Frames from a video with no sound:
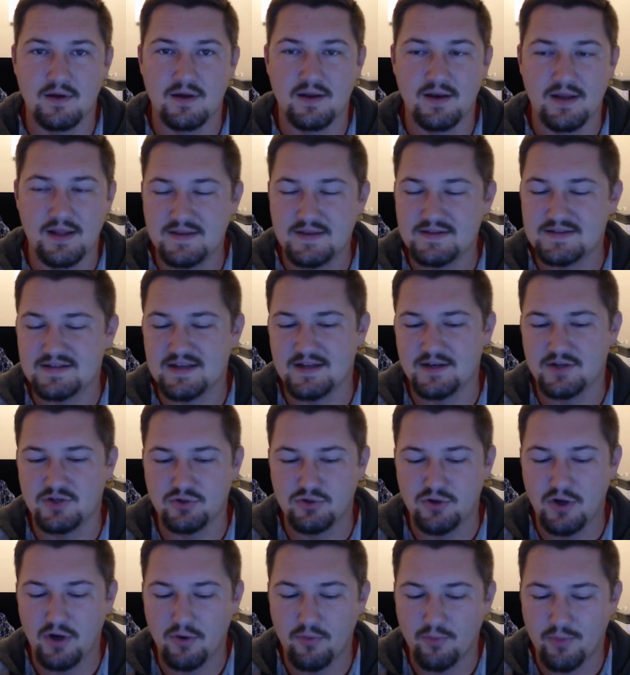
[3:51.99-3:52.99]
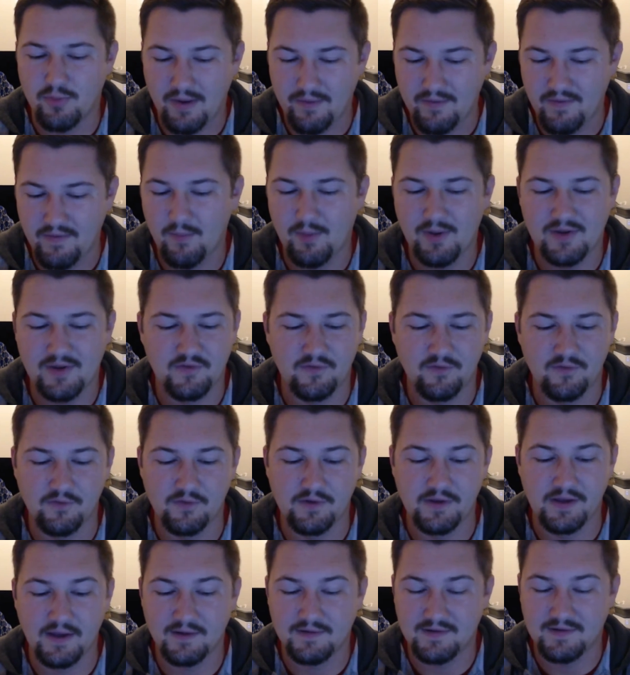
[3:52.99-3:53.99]
An insane duo. Probably the best in the
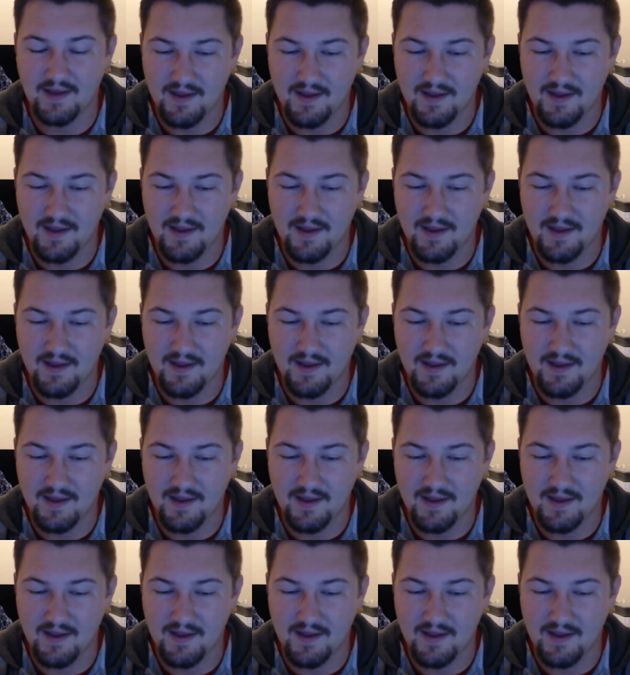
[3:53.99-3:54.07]
league.